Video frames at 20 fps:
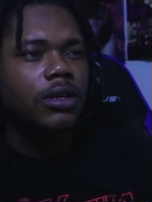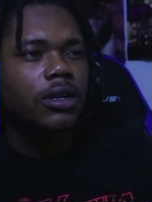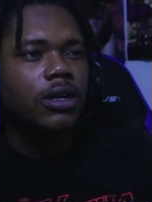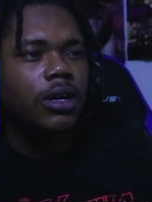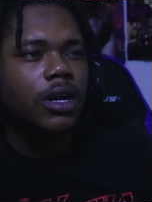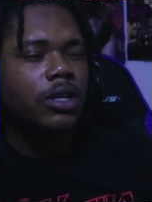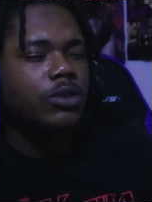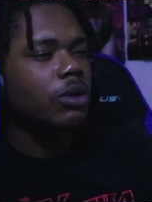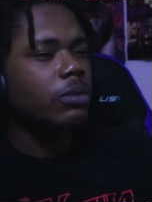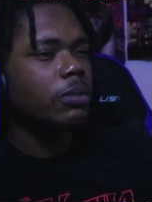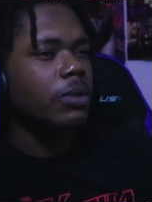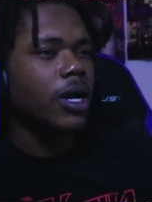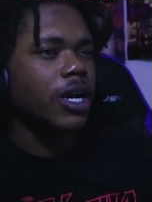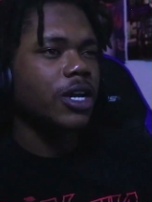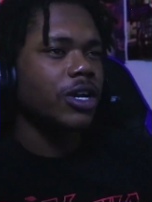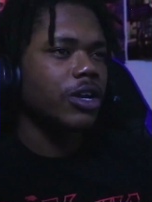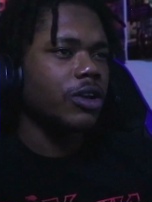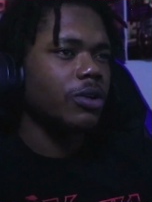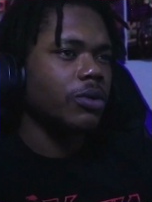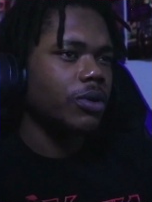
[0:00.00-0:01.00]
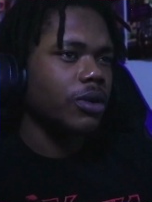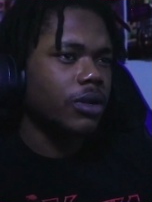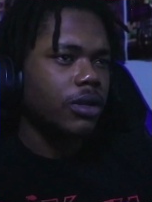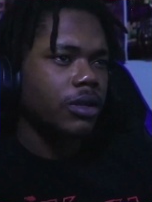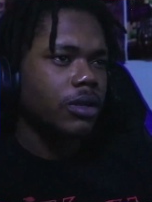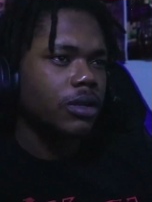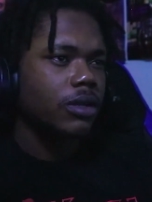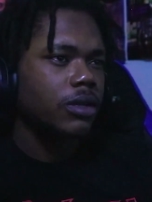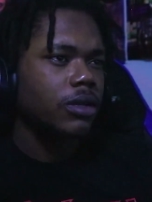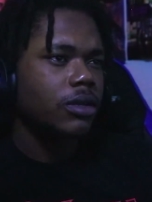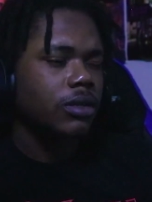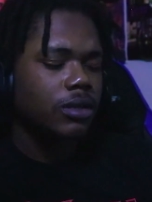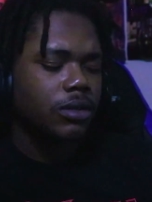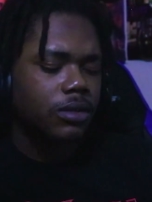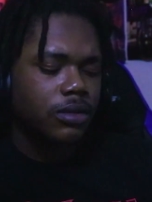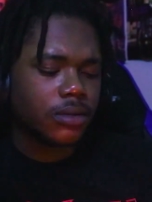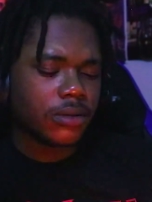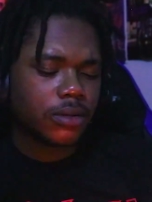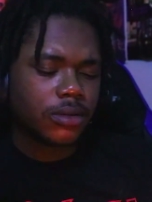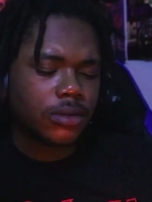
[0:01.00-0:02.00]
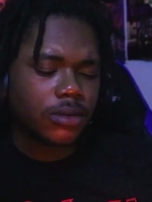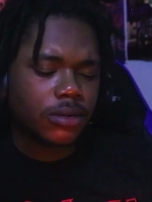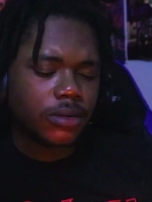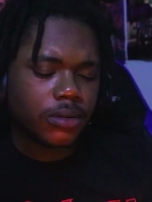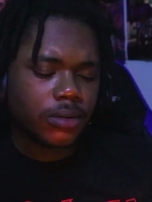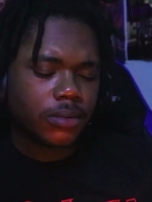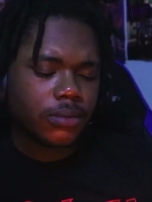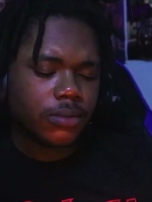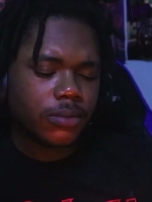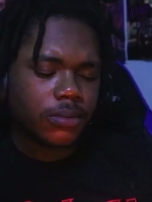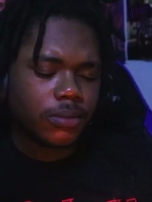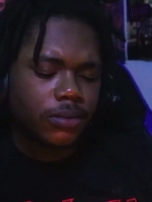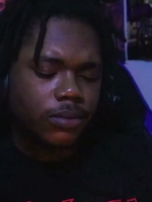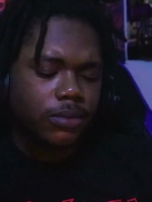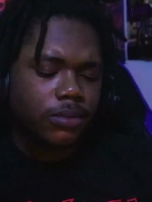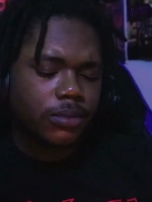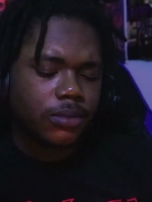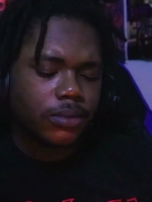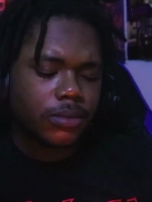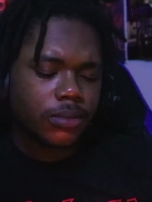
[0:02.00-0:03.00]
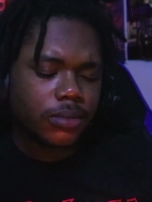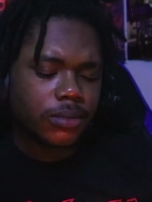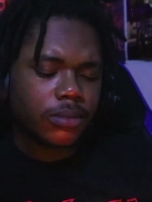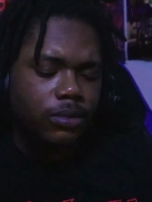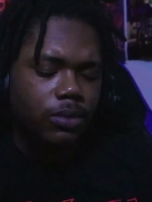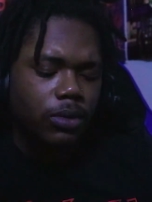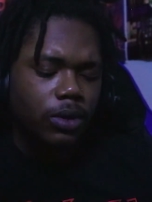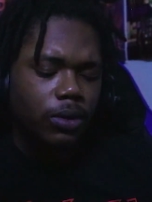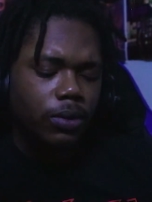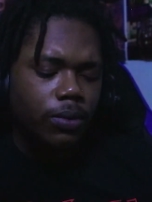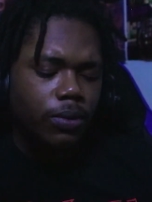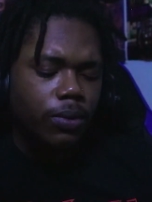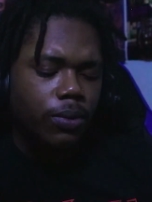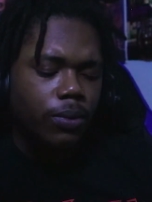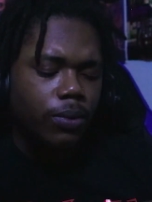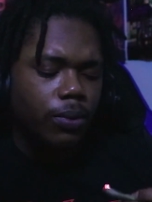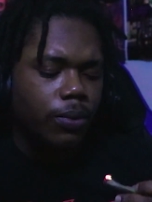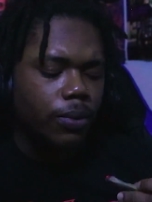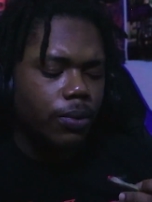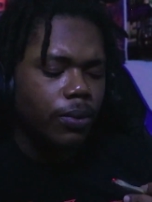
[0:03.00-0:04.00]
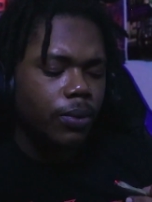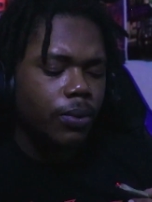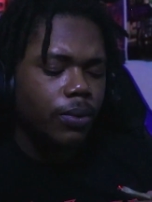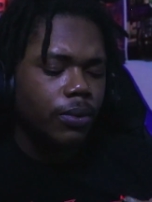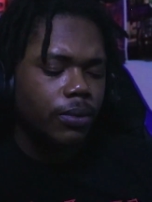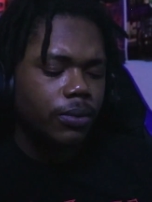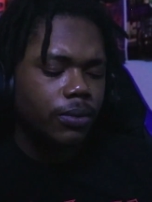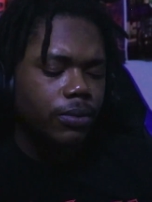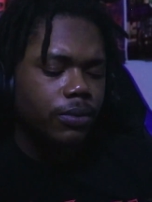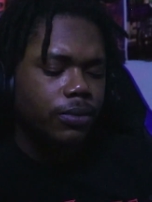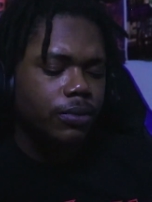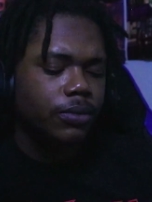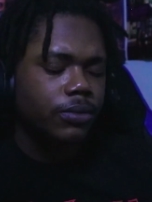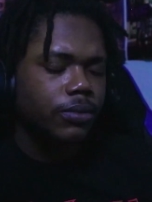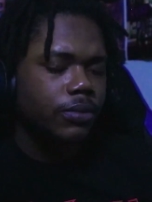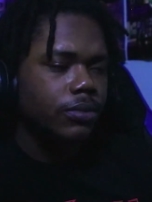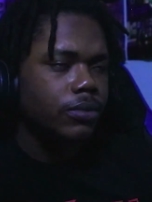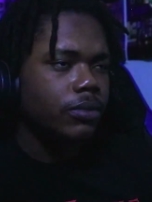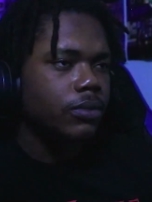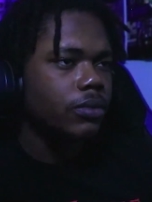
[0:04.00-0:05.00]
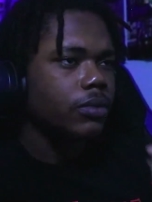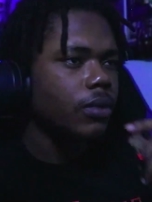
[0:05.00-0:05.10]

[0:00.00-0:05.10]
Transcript: That's what I'm kind of hearing. Spend your plug money and you can't get the real. Hear the ball you couldn't pass out the deal.